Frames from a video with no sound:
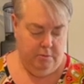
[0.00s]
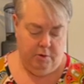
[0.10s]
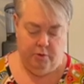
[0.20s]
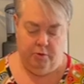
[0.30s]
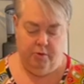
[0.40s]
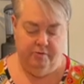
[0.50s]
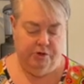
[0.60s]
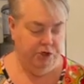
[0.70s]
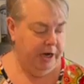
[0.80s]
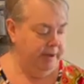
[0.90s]
So we're going to give it a
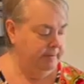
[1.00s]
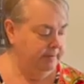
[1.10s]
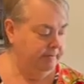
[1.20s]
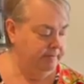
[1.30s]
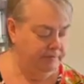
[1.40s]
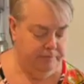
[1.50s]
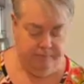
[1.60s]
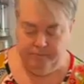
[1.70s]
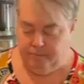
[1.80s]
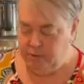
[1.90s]
try. All
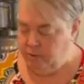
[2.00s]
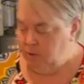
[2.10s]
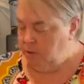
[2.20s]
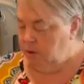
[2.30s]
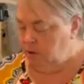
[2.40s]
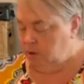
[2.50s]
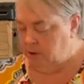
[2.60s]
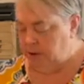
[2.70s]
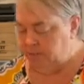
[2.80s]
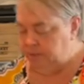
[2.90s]

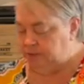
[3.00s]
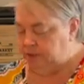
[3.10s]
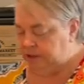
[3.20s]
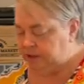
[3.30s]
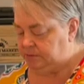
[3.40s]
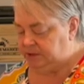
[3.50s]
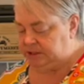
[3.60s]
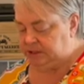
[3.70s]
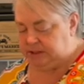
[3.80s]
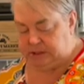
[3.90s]
right, so let's
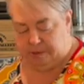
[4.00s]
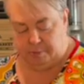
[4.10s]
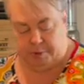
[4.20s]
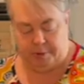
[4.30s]
mix this up.